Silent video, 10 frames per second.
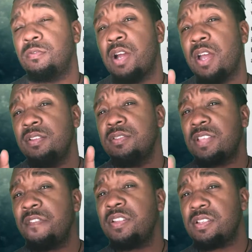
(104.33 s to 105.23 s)
right,
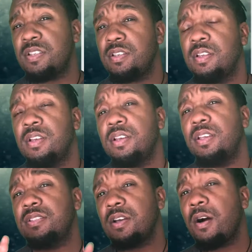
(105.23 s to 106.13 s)
17,
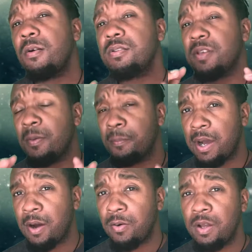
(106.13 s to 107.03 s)
it talks
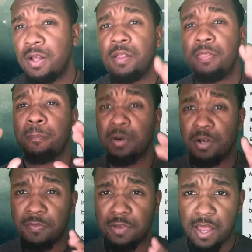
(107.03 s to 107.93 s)
about the book
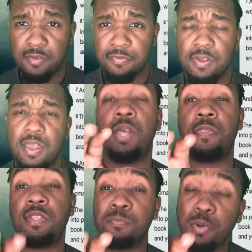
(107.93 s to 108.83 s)
of life. And
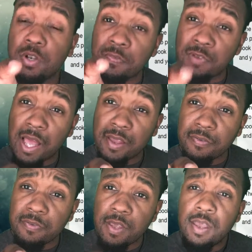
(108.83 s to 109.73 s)
this book of
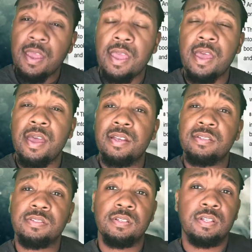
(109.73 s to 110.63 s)
life
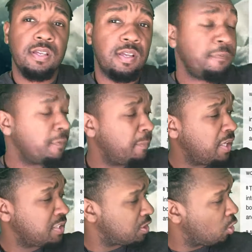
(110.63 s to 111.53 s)
has
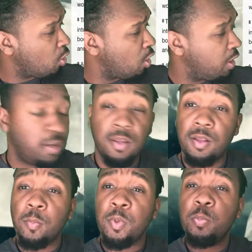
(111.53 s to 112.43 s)
information on
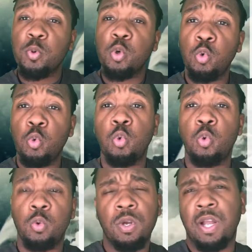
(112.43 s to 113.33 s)
people
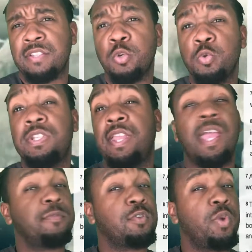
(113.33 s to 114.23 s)
who, I guess, whose
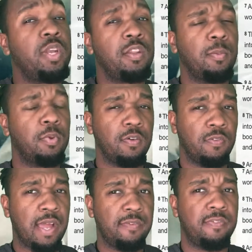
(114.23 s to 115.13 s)
names are written in the book of
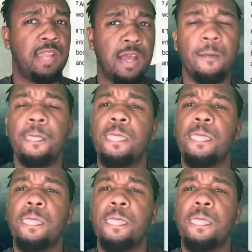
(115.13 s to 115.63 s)
life. Now,